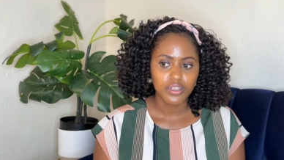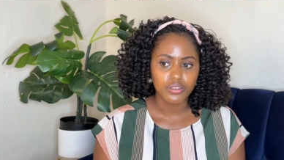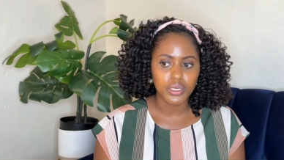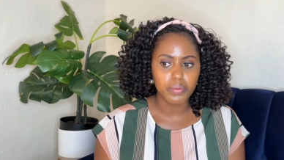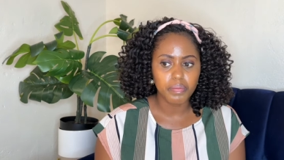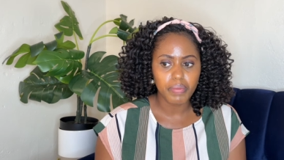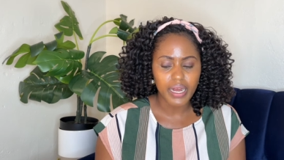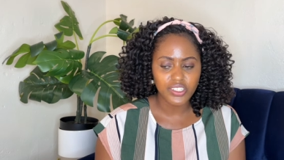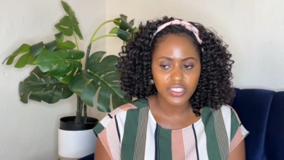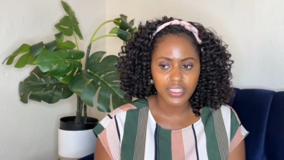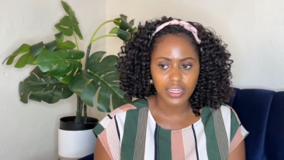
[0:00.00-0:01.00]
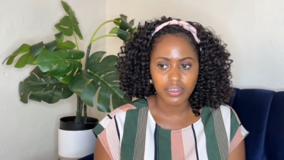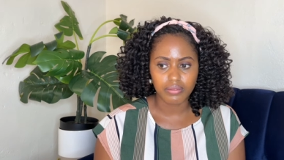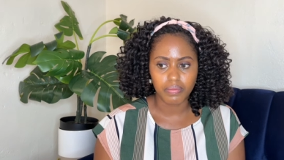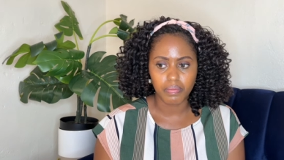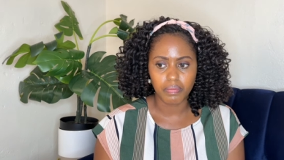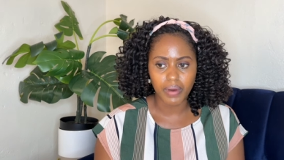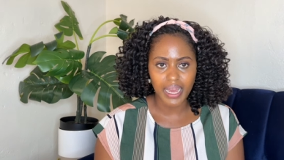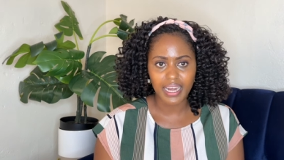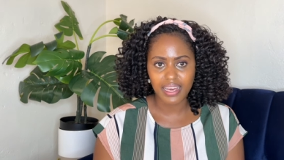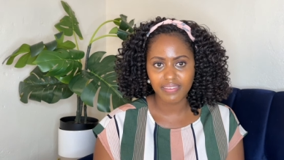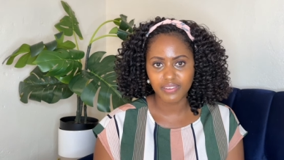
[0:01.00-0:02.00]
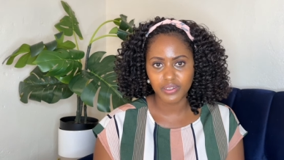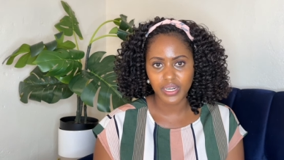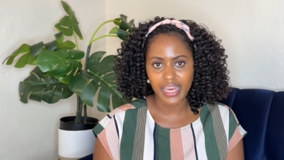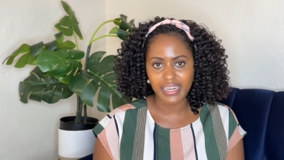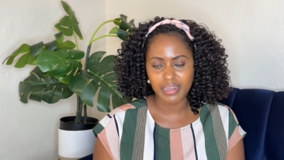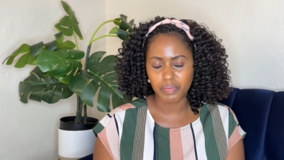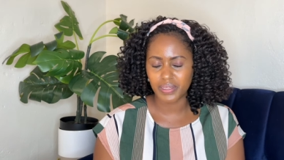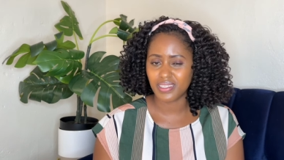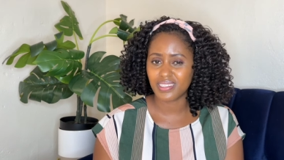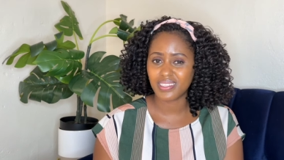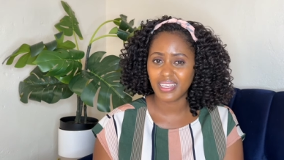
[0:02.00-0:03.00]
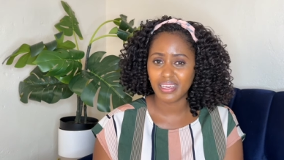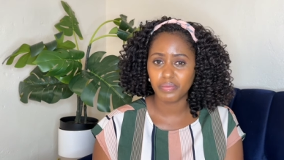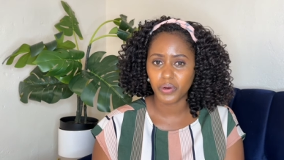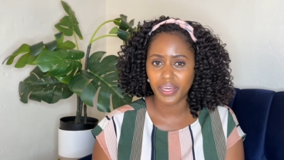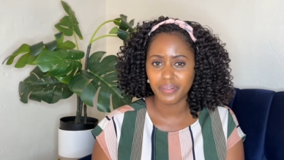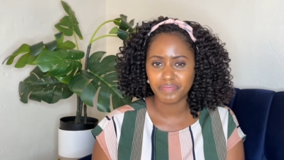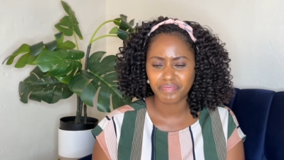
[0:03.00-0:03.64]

to imagine that my life could end up in the same way.